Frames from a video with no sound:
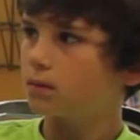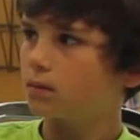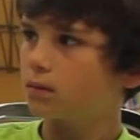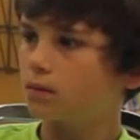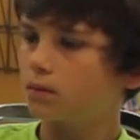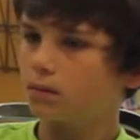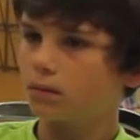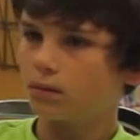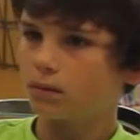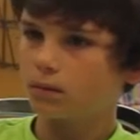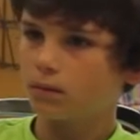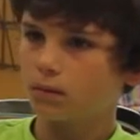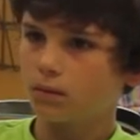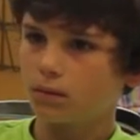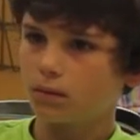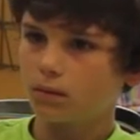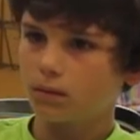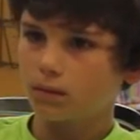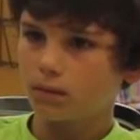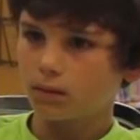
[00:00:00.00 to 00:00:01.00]

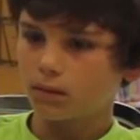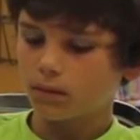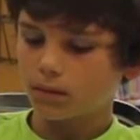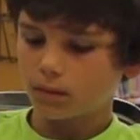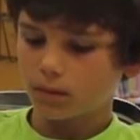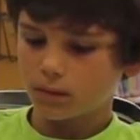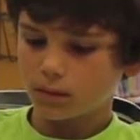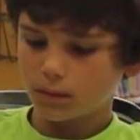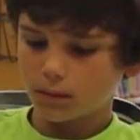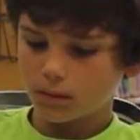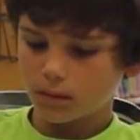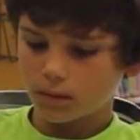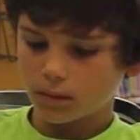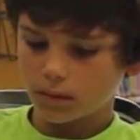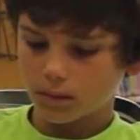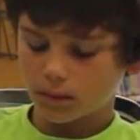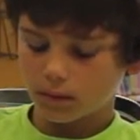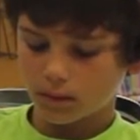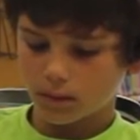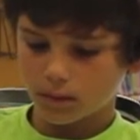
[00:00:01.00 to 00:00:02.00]

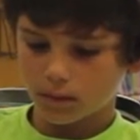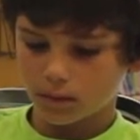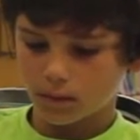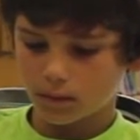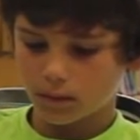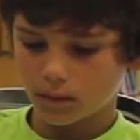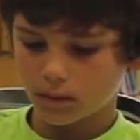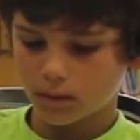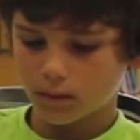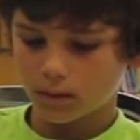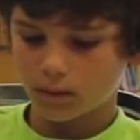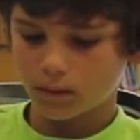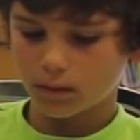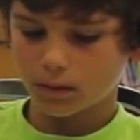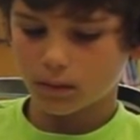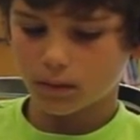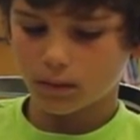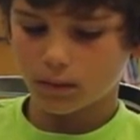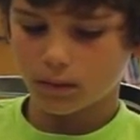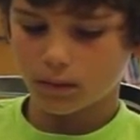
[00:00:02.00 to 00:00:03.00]

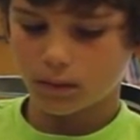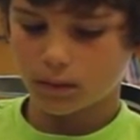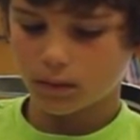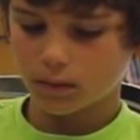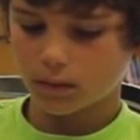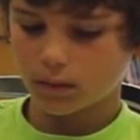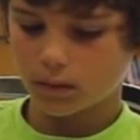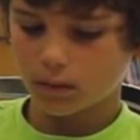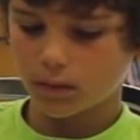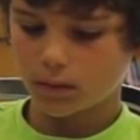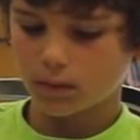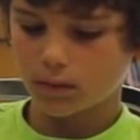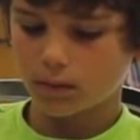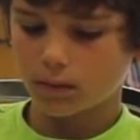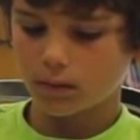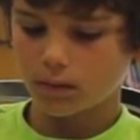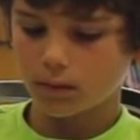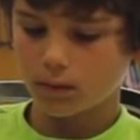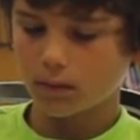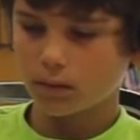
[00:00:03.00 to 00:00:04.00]

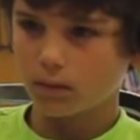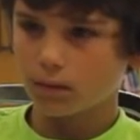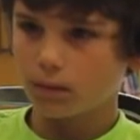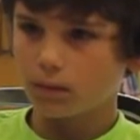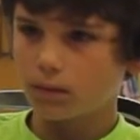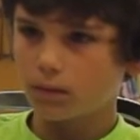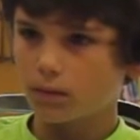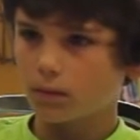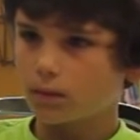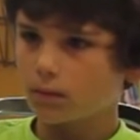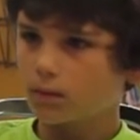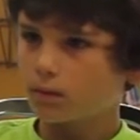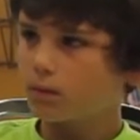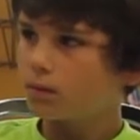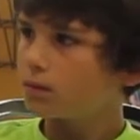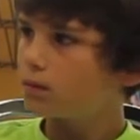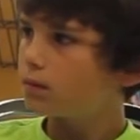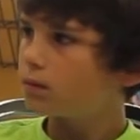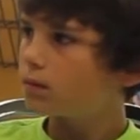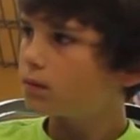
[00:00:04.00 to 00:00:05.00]

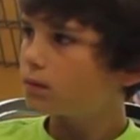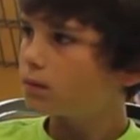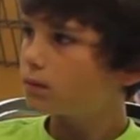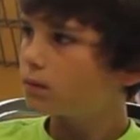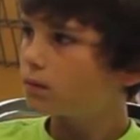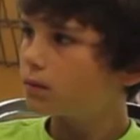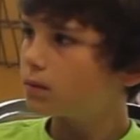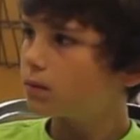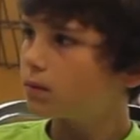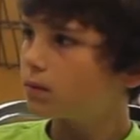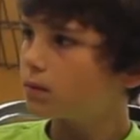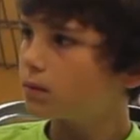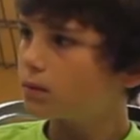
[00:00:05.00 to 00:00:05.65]
This person isn't speaking.